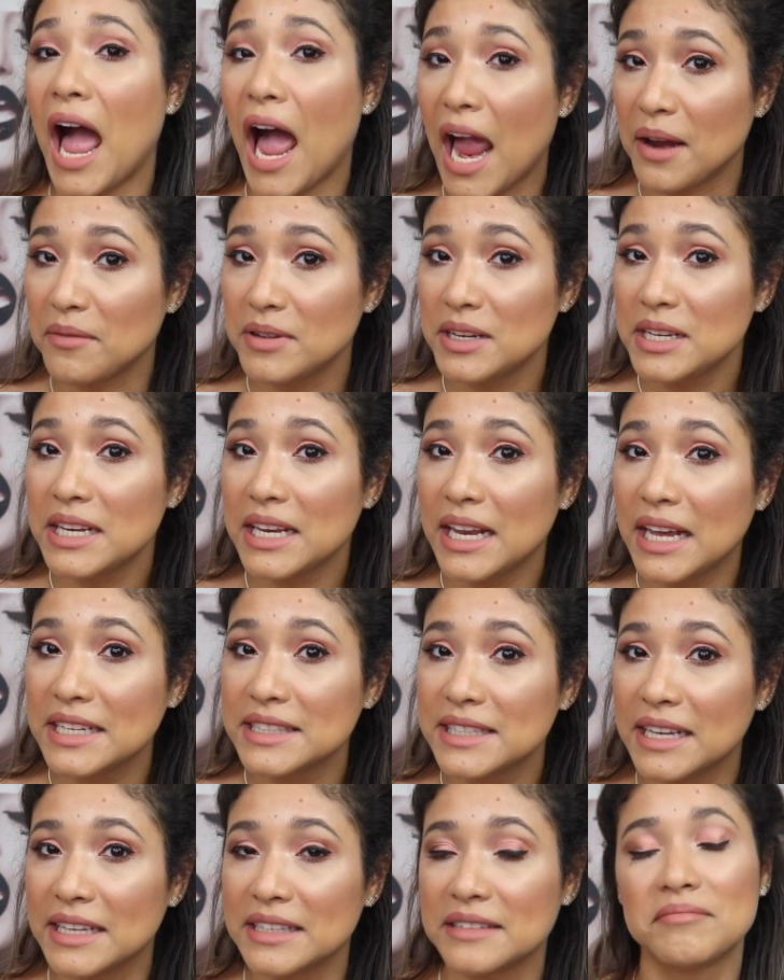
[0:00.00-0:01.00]
I really
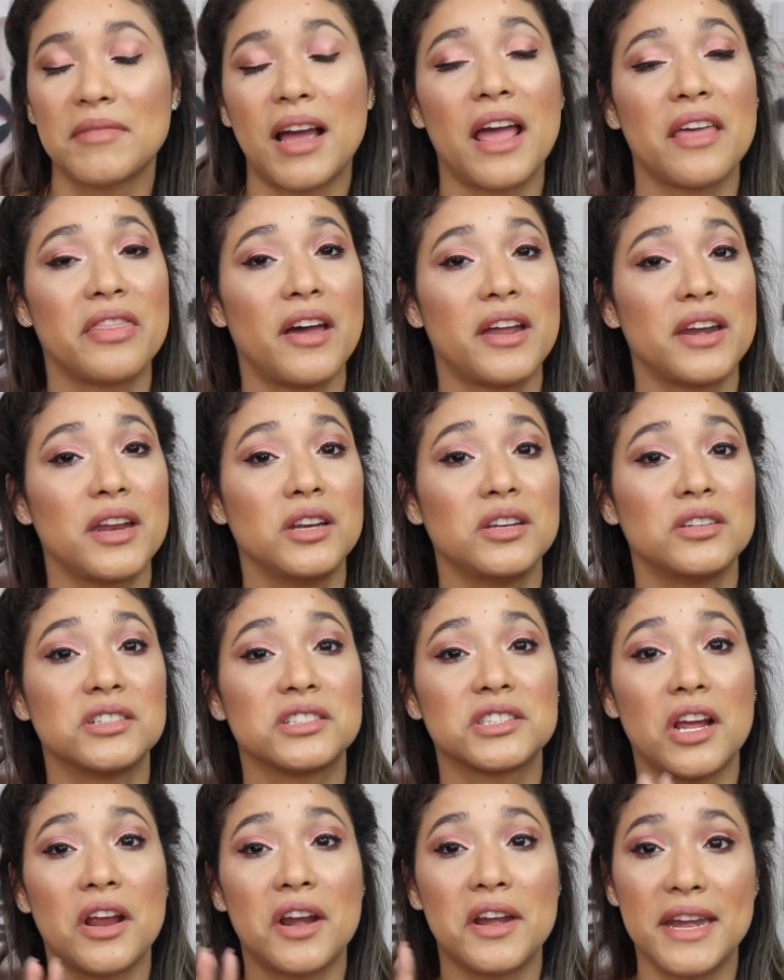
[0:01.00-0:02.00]
liked it. I thought it
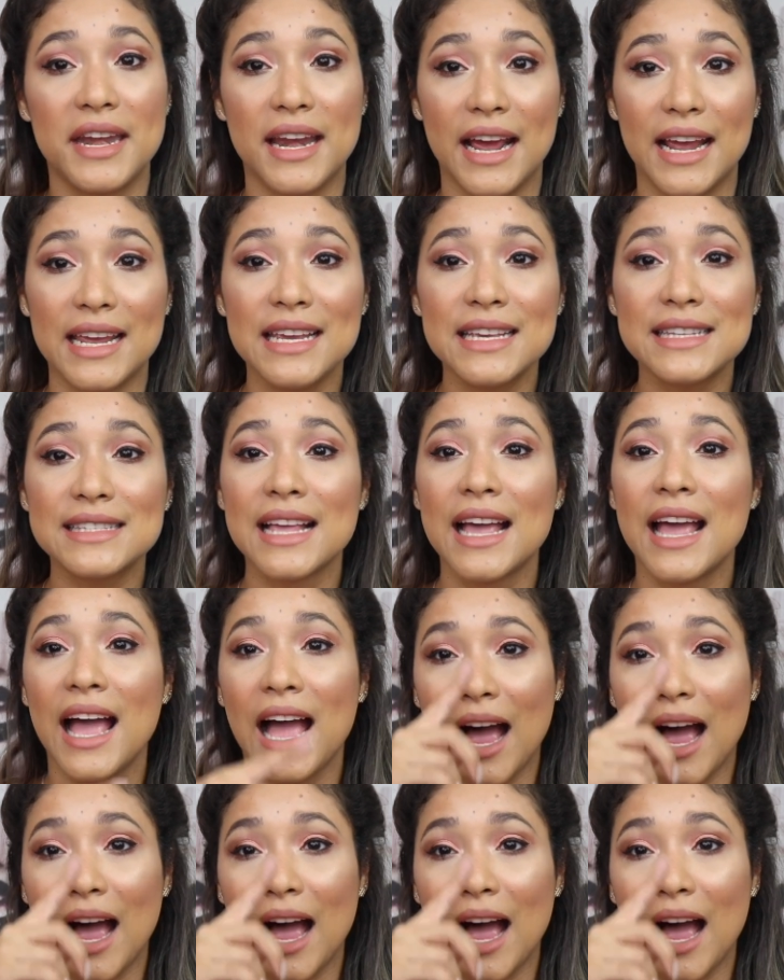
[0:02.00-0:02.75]
looked nice.